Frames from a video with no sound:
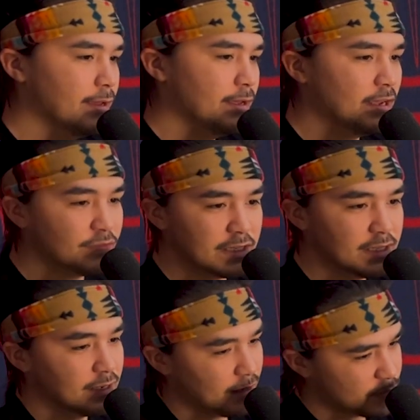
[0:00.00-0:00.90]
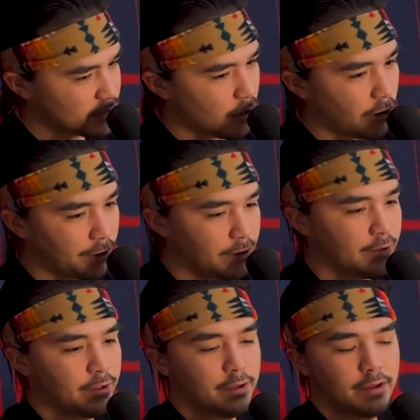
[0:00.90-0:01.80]
If they didn't, I'm sorry.
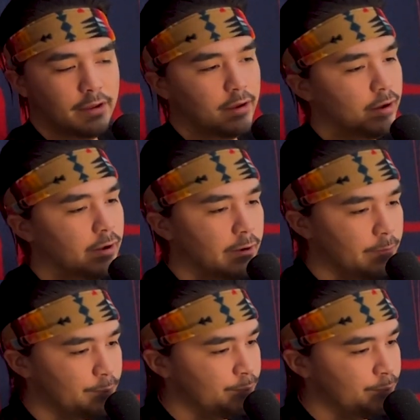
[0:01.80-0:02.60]
But